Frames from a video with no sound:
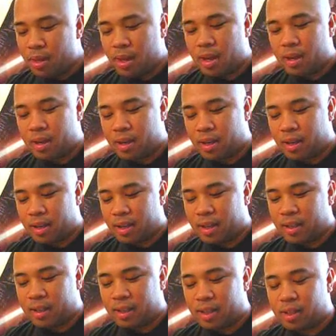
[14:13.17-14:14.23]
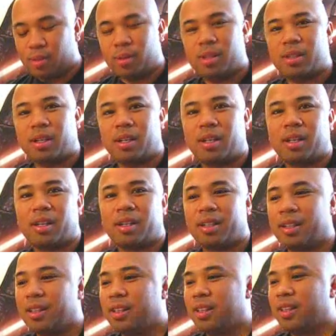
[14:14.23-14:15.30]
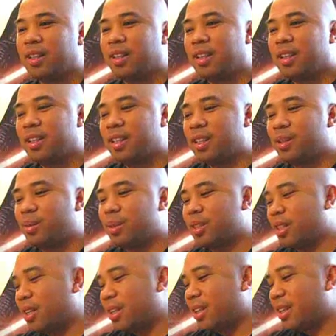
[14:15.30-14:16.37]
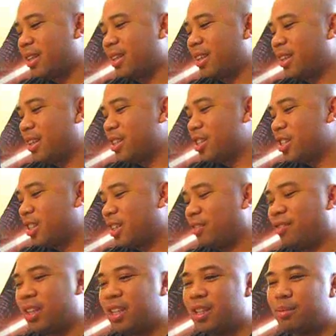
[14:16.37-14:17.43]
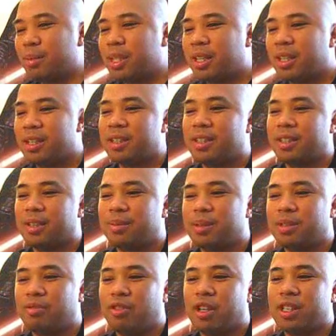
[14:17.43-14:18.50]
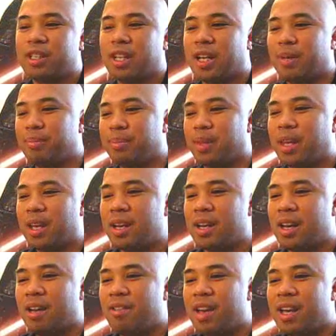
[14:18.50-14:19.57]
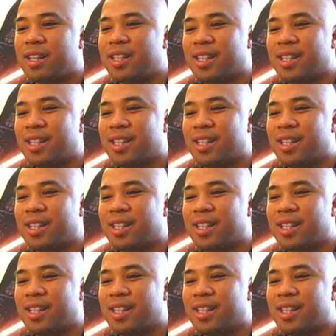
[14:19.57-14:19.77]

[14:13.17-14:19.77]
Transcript: And uh, this was uh, this was a interesting video because it was the first time that I've had